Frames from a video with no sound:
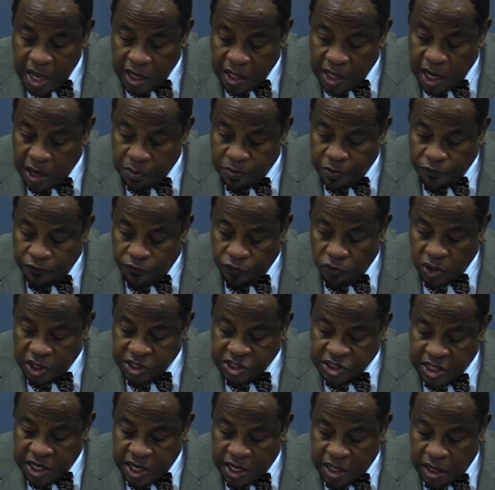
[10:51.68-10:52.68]
Now, before
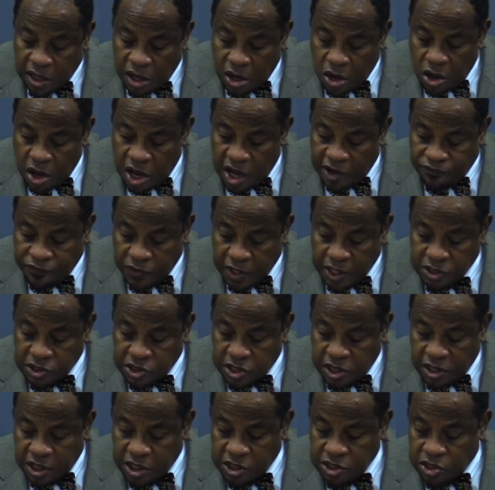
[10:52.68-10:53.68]
setting off
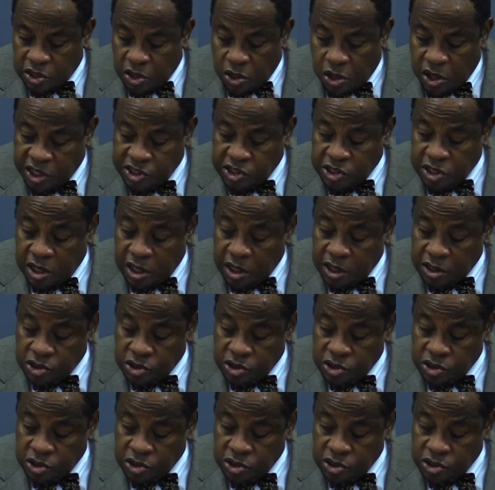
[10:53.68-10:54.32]
into these largely